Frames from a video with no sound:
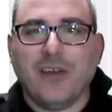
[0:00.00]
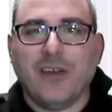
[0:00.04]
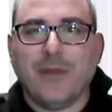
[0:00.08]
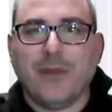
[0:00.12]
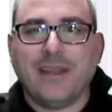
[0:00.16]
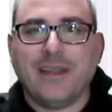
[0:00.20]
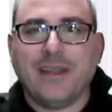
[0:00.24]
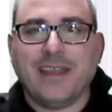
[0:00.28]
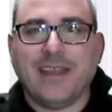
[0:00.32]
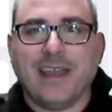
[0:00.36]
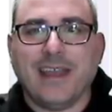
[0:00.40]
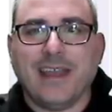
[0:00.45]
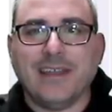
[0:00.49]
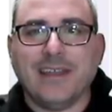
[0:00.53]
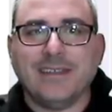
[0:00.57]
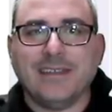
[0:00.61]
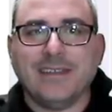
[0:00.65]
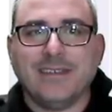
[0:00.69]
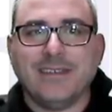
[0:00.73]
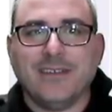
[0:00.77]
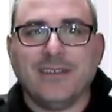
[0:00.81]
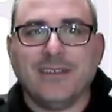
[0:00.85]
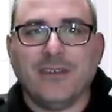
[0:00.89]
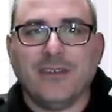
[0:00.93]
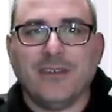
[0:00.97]
the way to the end.
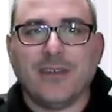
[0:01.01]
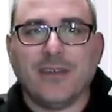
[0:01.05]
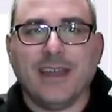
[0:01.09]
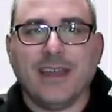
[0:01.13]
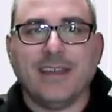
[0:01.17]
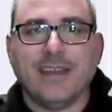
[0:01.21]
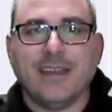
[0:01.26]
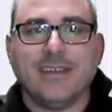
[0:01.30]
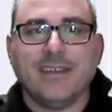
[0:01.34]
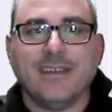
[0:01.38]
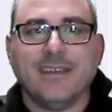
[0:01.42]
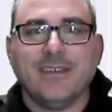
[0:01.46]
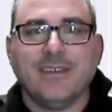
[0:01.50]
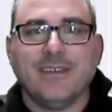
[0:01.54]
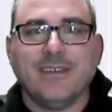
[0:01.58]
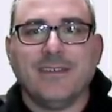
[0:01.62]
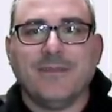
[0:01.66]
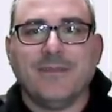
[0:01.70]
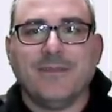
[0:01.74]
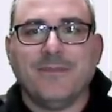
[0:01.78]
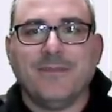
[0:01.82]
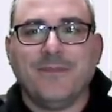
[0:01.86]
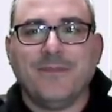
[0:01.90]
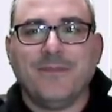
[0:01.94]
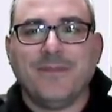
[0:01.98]
Okay,
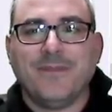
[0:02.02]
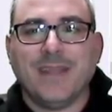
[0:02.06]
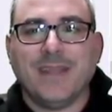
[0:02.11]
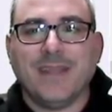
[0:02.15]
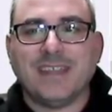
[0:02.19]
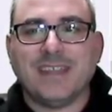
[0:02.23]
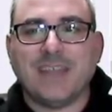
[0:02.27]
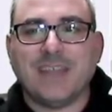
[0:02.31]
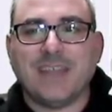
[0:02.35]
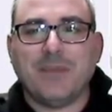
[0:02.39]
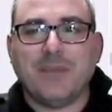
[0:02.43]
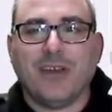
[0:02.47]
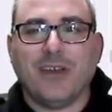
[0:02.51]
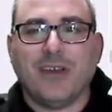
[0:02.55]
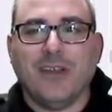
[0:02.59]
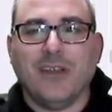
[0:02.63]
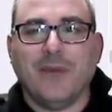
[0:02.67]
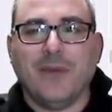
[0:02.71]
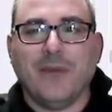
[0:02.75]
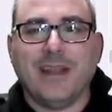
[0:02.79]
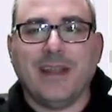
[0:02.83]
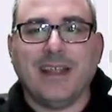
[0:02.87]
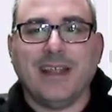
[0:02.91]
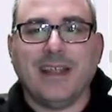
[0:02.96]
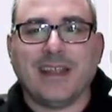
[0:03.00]
it sent me all the
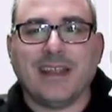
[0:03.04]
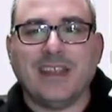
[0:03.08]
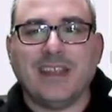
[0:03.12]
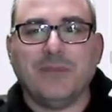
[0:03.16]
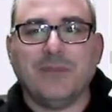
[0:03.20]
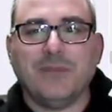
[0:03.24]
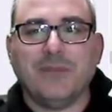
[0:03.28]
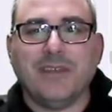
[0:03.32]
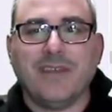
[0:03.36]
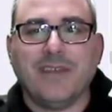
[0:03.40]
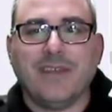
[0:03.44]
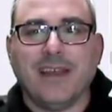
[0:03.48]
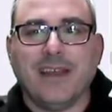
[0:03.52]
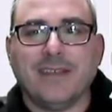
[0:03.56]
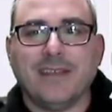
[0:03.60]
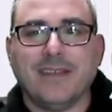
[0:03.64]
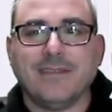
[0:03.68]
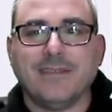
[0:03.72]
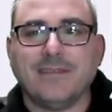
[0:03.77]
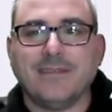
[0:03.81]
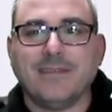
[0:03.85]
way to the end. Can you believe that?